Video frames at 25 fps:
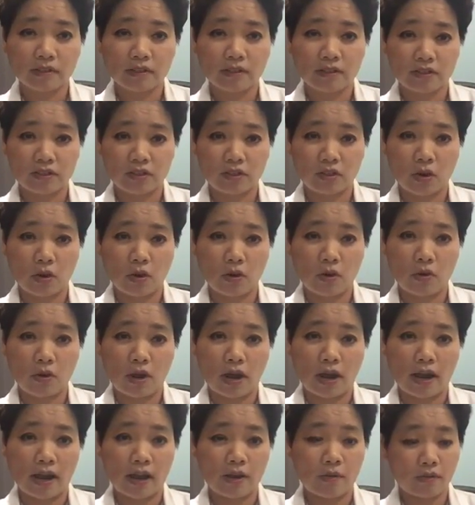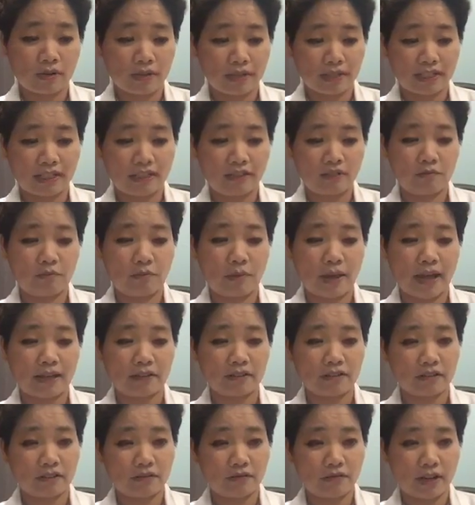So I want to give back
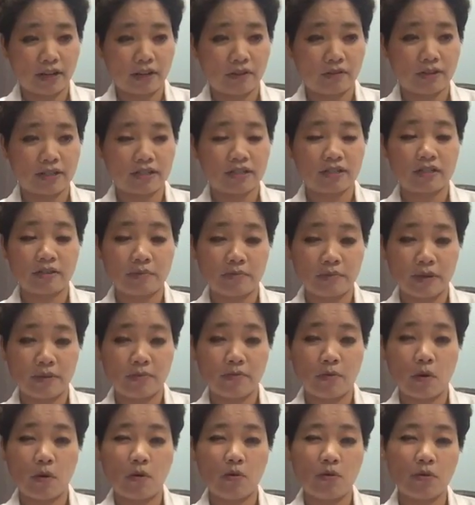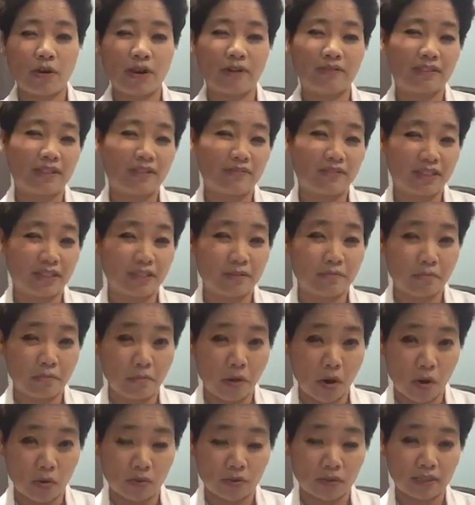to the veterans, the people who have given the
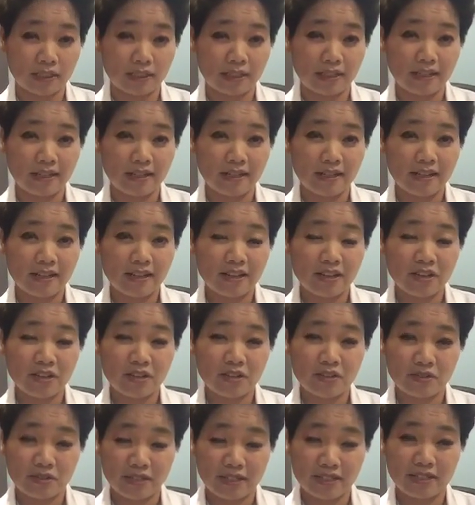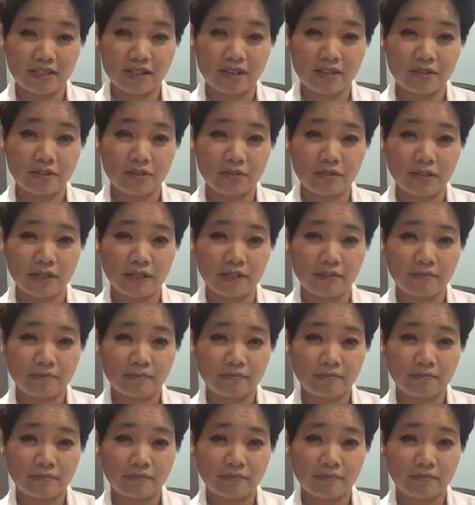most to this country.